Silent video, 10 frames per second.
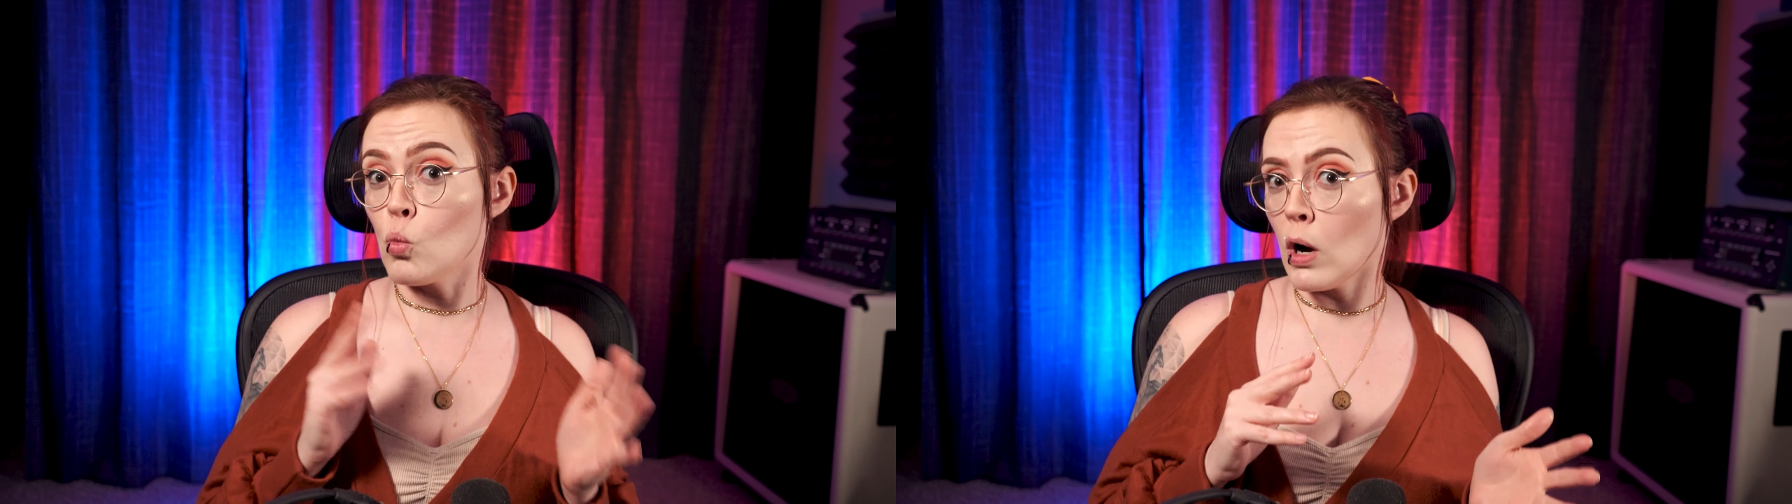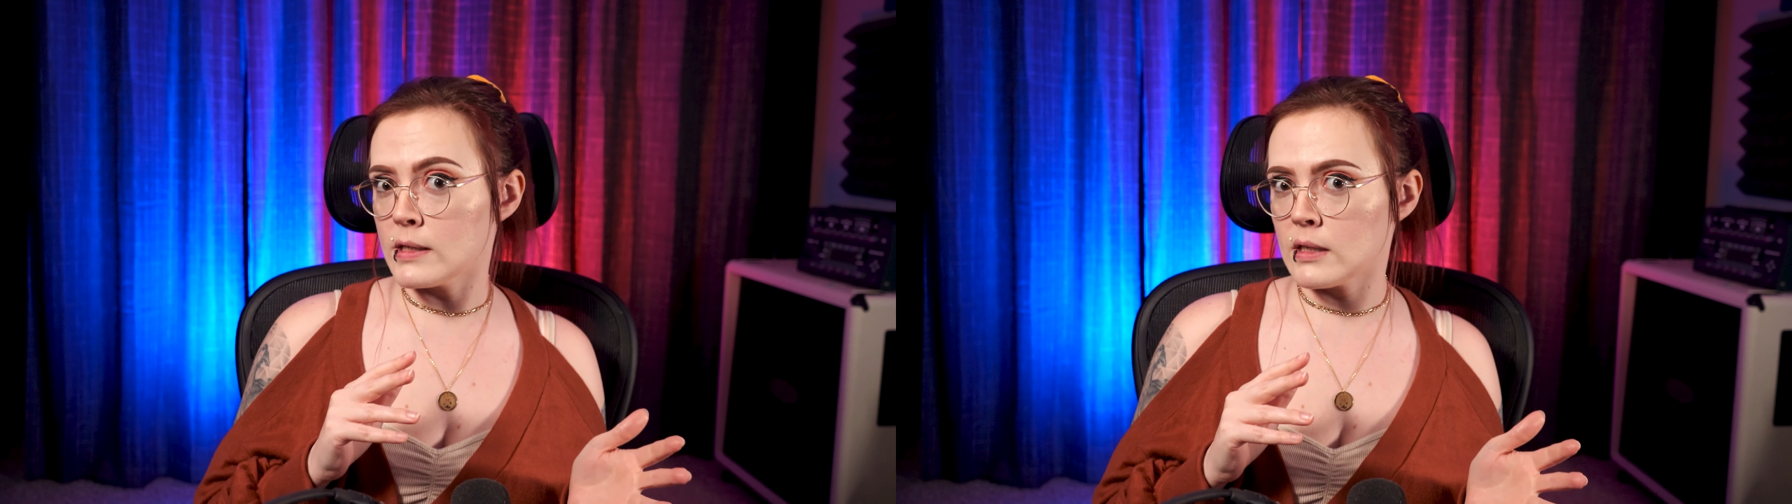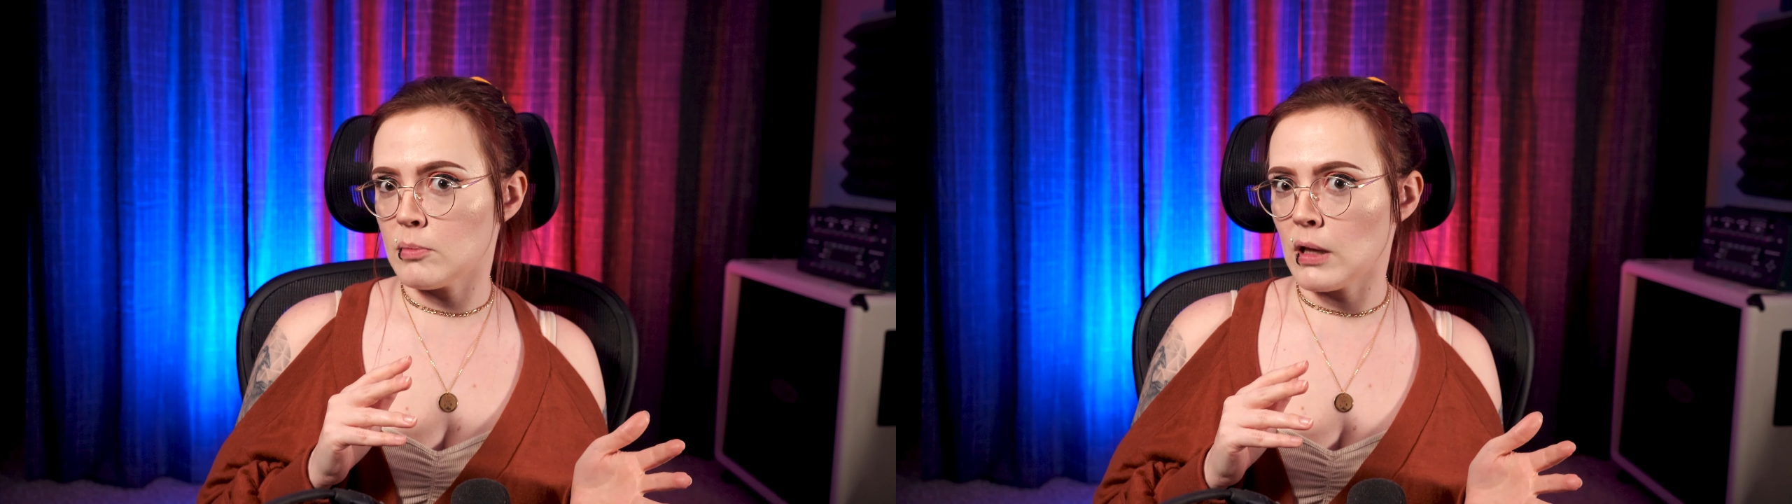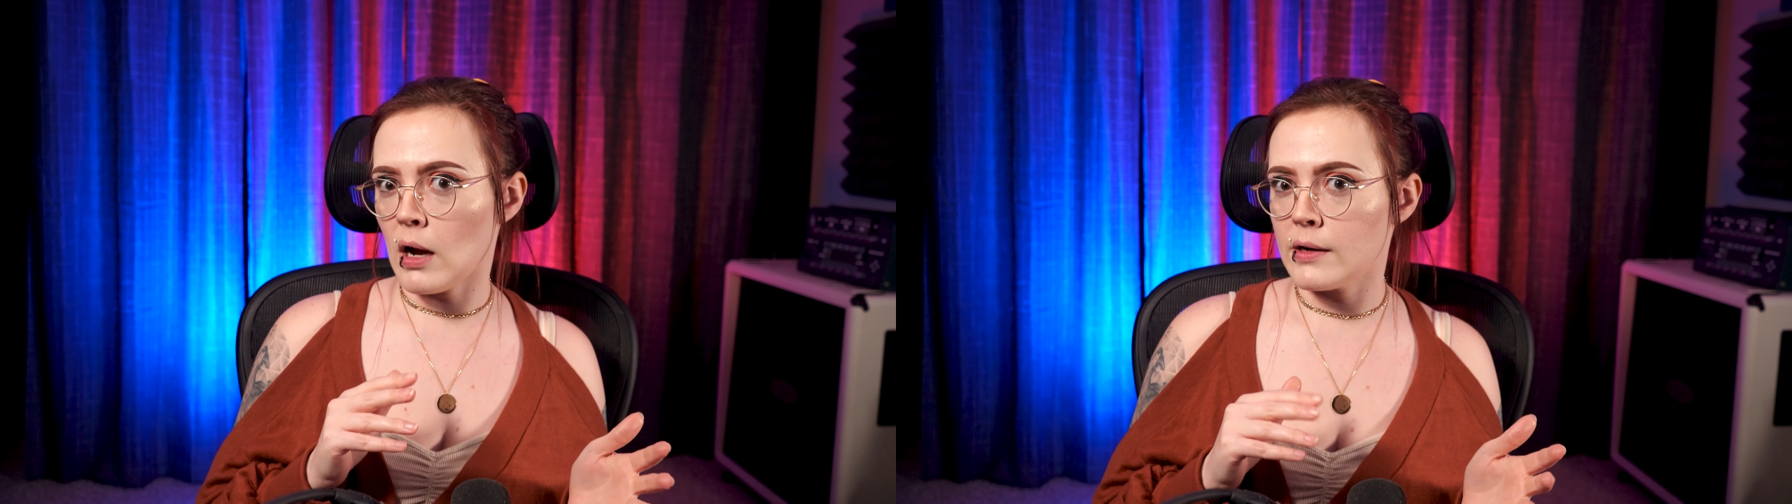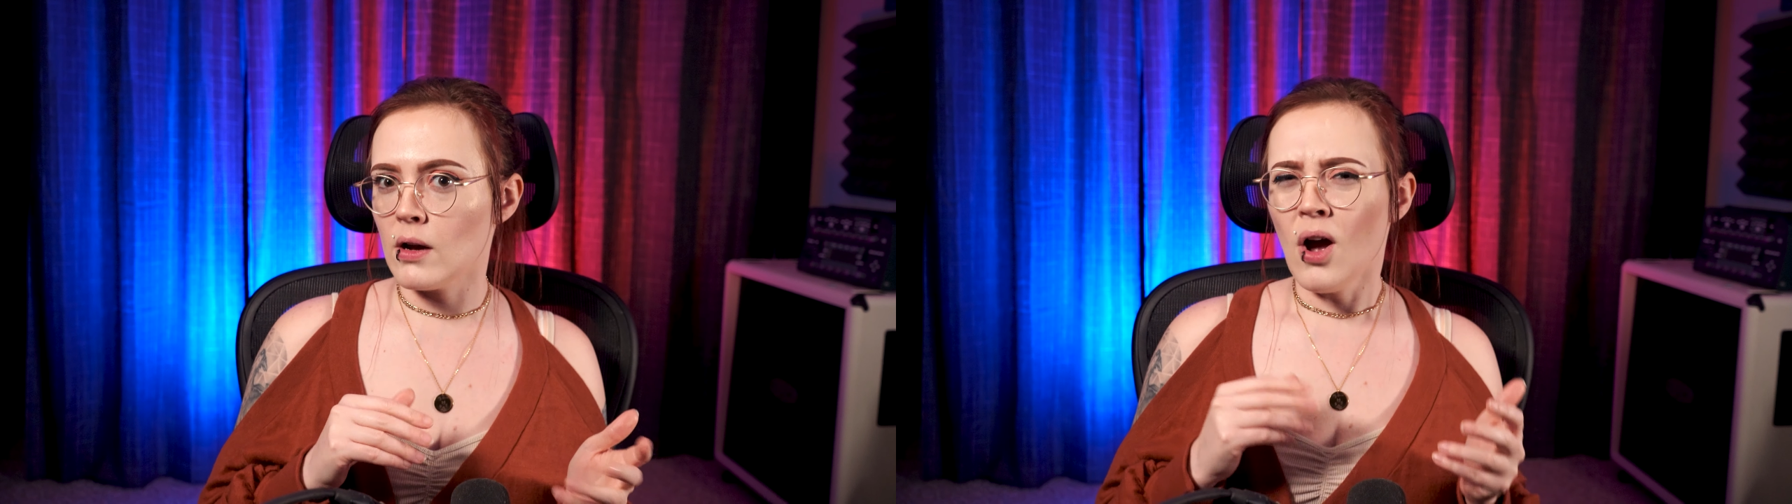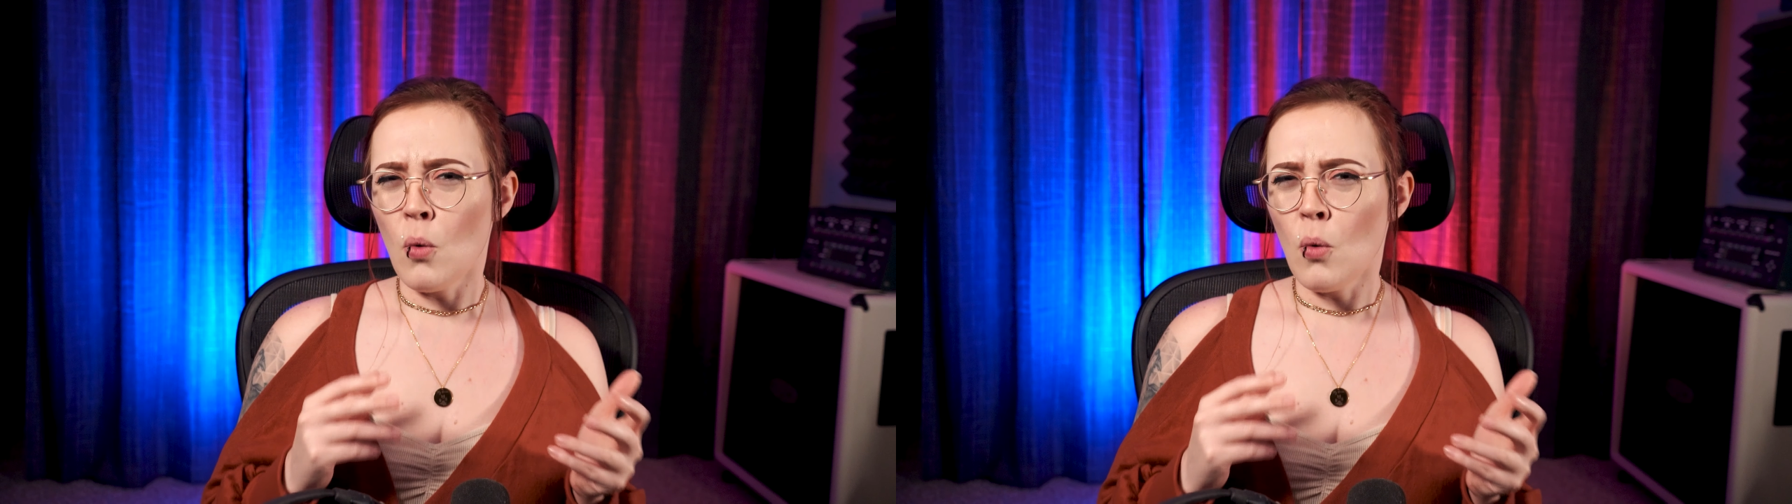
wasn't applied,